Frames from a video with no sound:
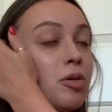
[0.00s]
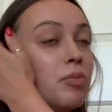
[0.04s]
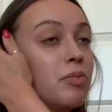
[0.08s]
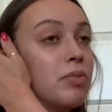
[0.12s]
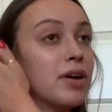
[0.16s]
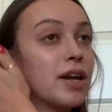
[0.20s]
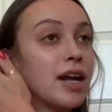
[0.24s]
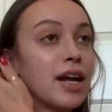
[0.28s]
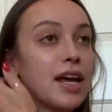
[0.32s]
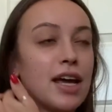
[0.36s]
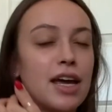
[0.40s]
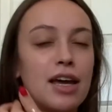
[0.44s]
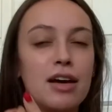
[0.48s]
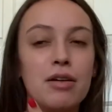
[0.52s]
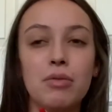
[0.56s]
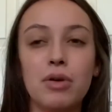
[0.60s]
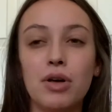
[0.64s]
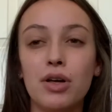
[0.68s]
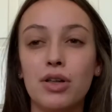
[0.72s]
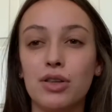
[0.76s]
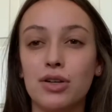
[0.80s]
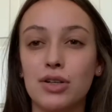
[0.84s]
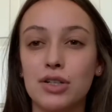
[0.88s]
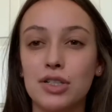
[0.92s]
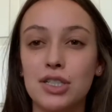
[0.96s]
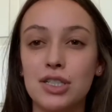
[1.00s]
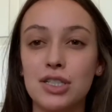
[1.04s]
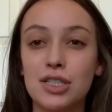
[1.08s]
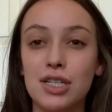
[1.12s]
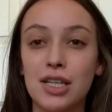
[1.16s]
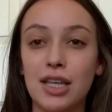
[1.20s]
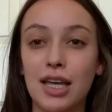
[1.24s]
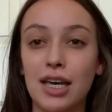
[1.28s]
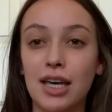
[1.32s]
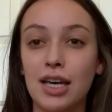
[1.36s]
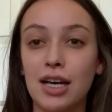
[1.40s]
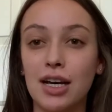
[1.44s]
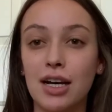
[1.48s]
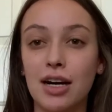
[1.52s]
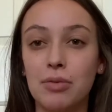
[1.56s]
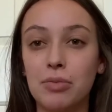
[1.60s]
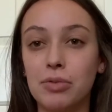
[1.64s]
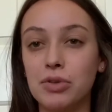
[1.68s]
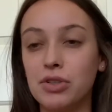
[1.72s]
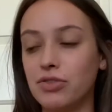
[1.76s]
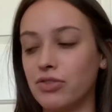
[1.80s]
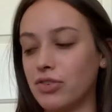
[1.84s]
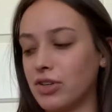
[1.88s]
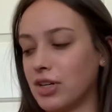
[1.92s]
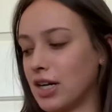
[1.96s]
but I am allergic to like a
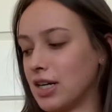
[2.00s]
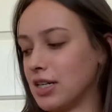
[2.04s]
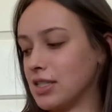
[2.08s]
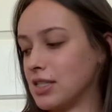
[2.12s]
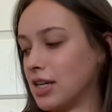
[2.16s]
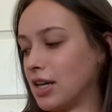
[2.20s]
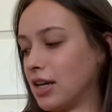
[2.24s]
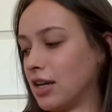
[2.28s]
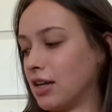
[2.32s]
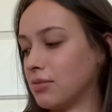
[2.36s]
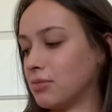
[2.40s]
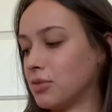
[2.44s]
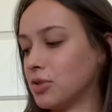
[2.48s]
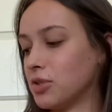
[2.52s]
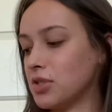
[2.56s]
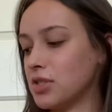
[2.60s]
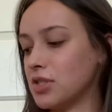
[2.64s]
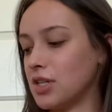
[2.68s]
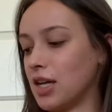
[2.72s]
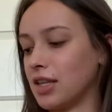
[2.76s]
couple different kinds of animals.